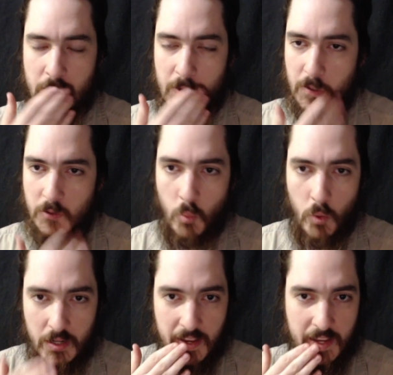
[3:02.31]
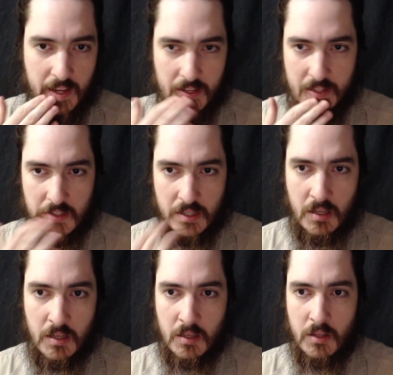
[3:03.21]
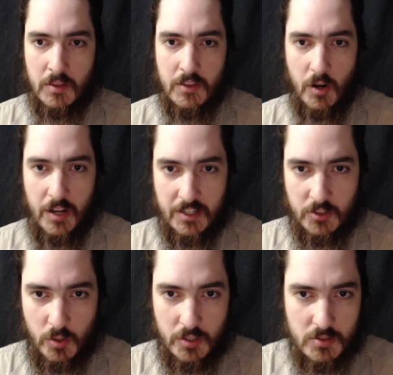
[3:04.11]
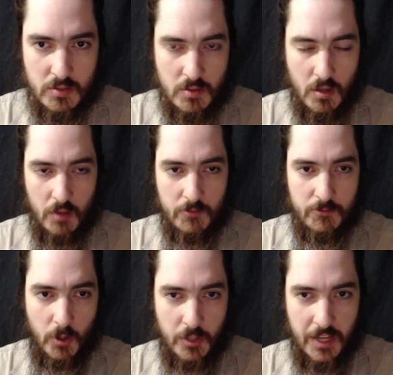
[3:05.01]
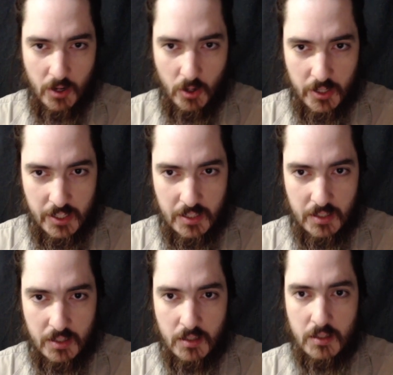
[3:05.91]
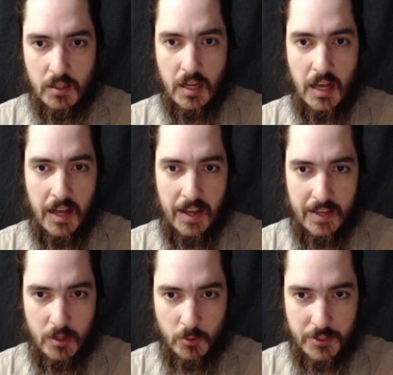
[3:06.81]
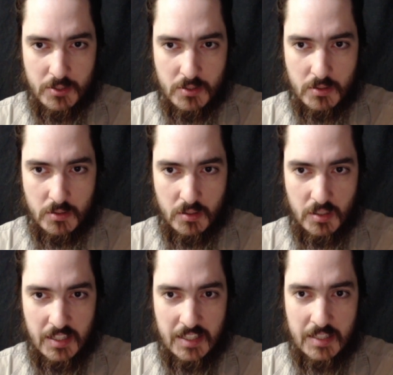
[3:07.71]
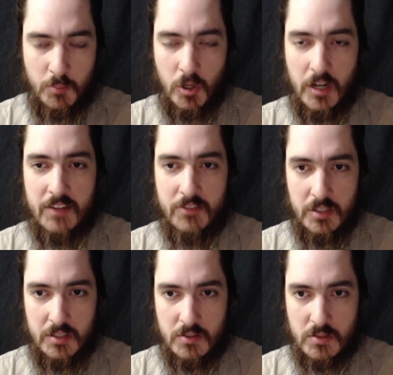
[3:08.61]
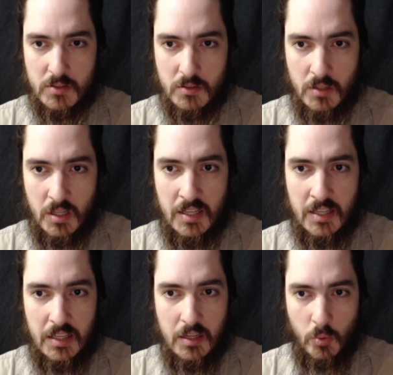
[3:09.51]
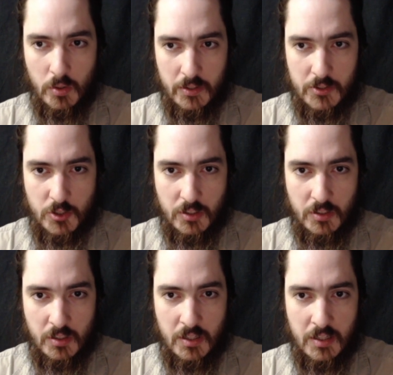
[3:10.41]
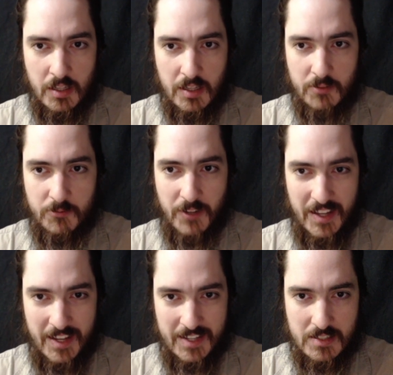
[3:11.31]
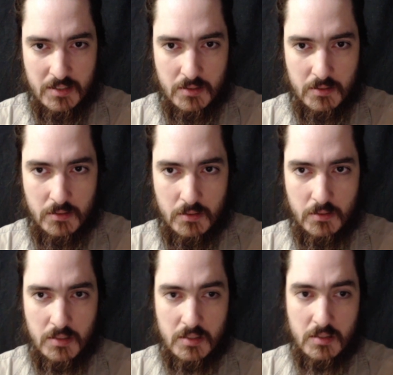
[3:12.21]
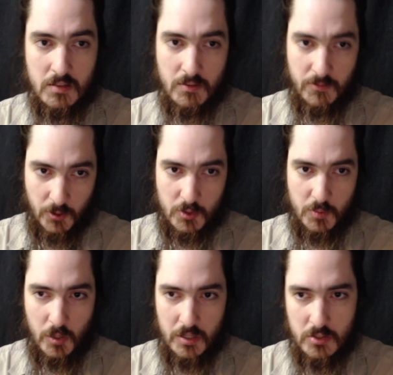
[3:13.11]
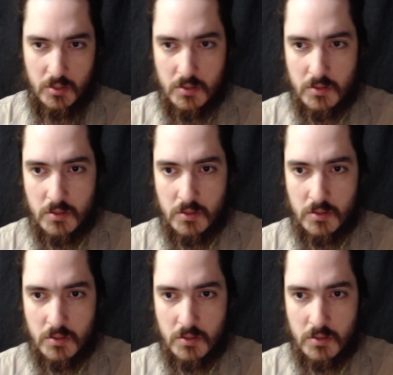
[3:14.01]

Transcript: On the one hand, their ignorance, vulgarity, idleness, improvidence, irreligion, and vice, this is the first prejudice,